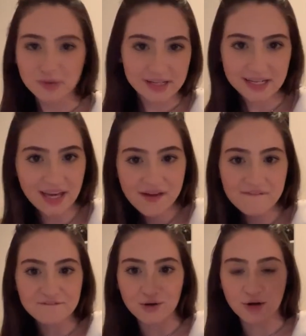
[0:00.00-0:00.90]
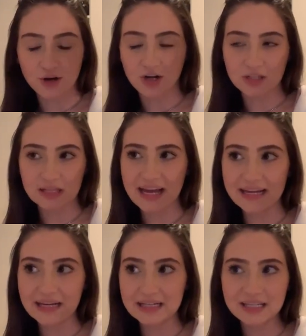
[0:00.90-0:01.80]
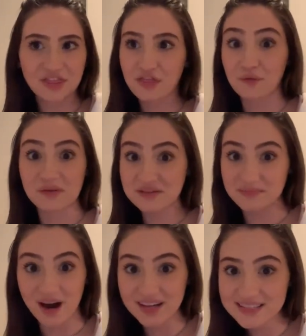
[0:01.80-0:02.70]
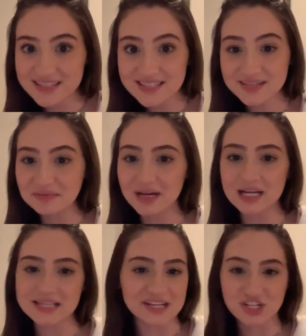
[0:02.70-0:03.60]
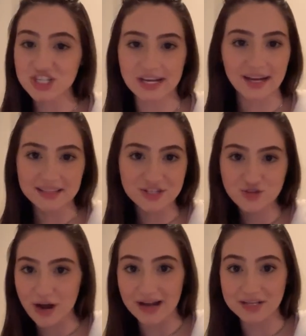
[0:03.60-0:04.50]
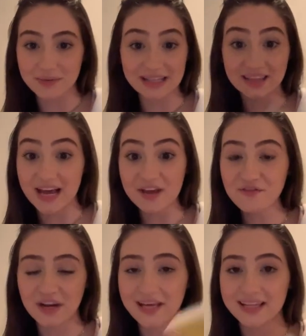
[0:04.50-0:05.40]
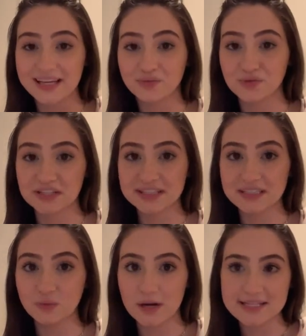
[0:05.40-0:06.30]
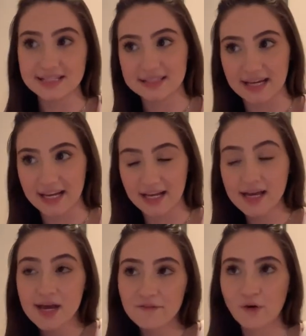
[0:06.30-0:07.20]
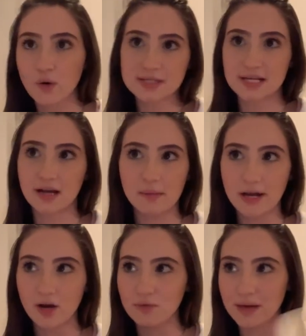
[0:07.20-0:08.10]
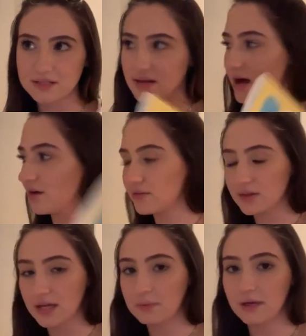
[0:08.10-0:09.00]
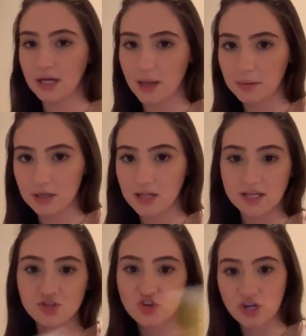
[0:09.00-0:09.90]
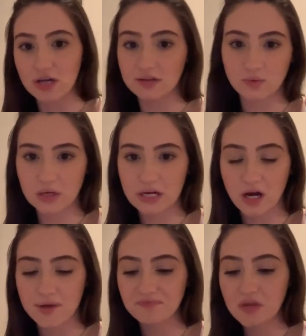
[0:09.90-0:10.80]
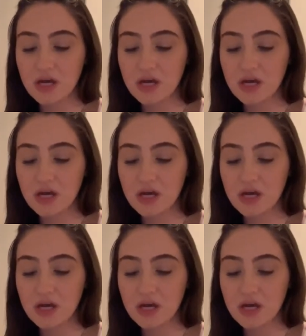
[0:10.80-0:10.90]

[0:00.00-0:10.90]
reading it for like 3 months because I just like got distracted by life, and I like really wasn't like focusing on my own mental health and like being able to like chill and whatnot.